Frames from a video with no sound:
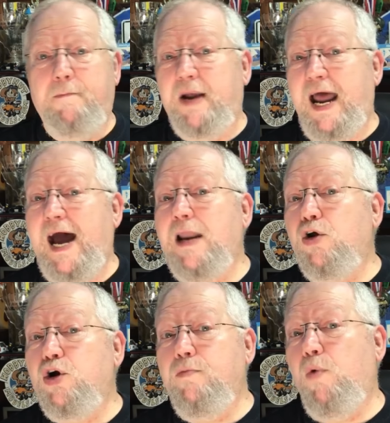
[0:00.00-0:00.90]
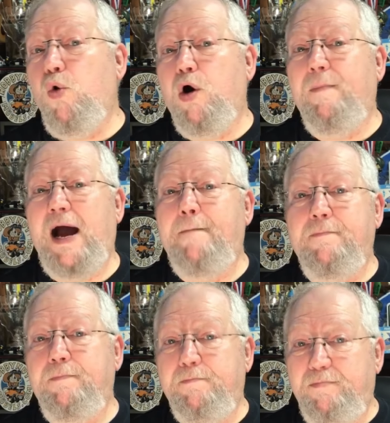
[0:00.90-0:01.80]
But I learned more about
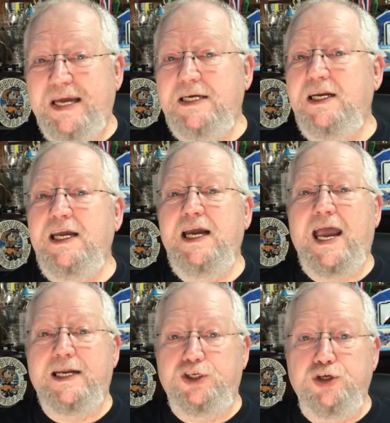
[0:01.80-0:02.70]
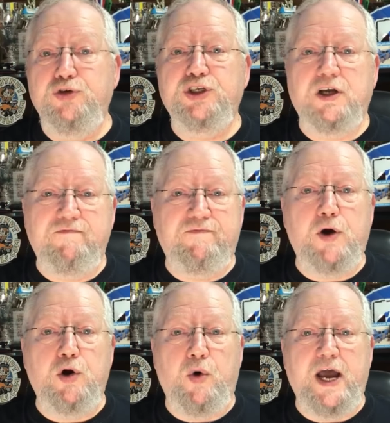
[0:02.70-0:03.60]
bending and using
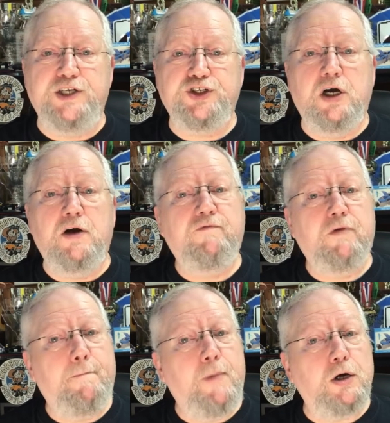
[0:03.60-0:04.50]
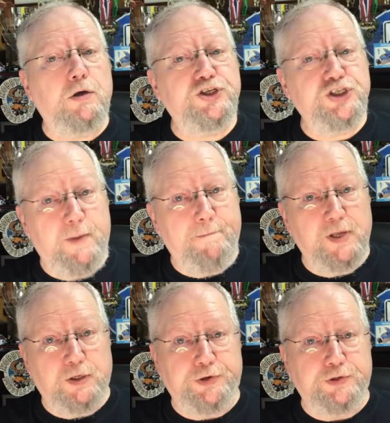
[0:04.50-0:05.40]
photo etch from model ship
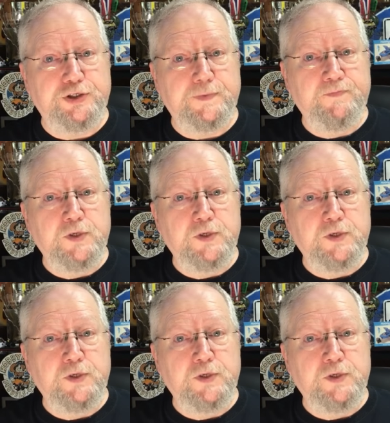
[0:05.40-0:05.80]
builders.